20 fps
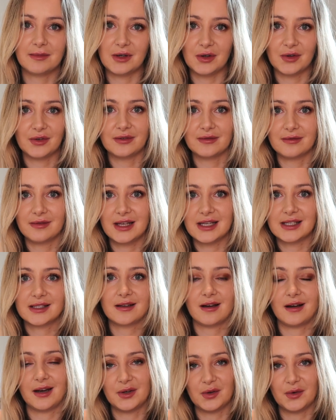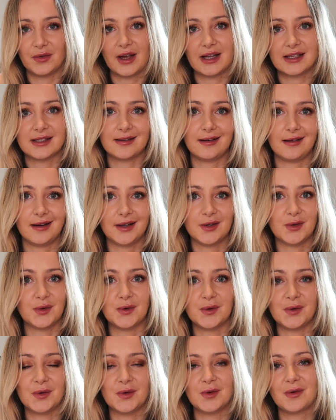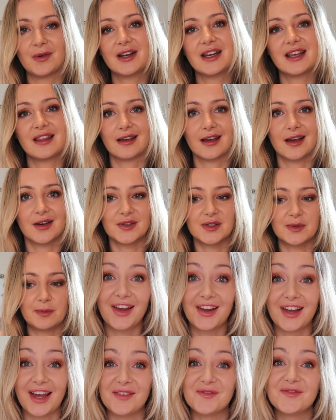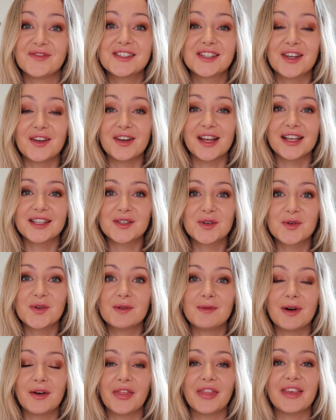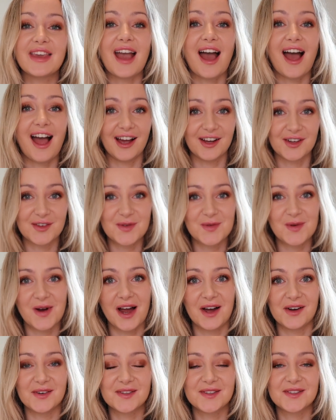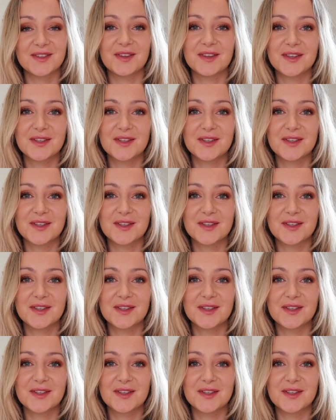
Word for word: be on this side or that side or, or anything else. Okay, so let's talk about the actual house. So